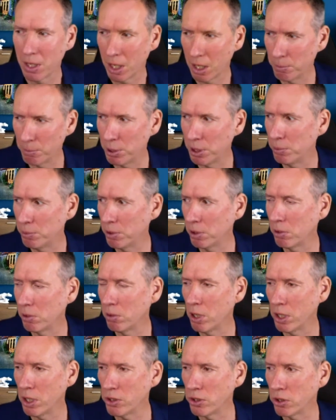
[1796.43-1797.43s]
And people are
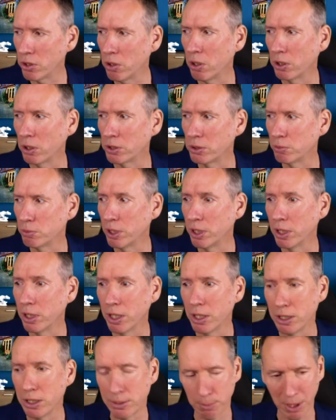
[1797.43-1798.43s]
quite shocked when
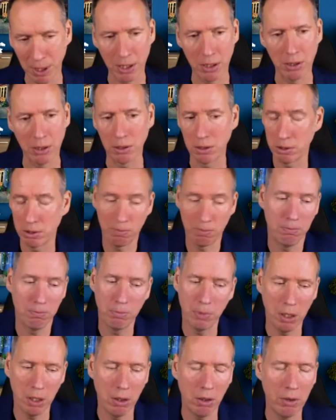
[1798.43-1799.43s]
they spend, because
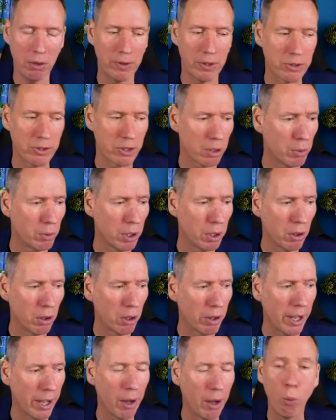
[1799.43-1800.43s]
a lot of the time we're not
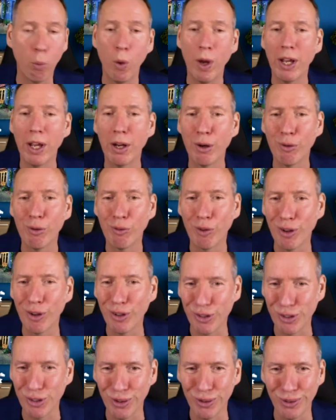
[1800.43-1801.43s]
that aware of our
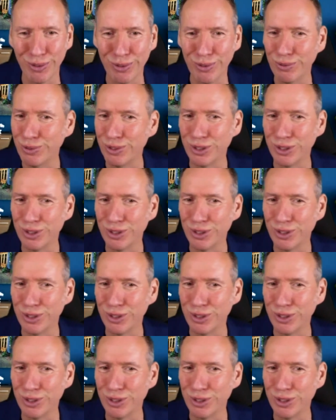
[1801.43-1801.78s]
internal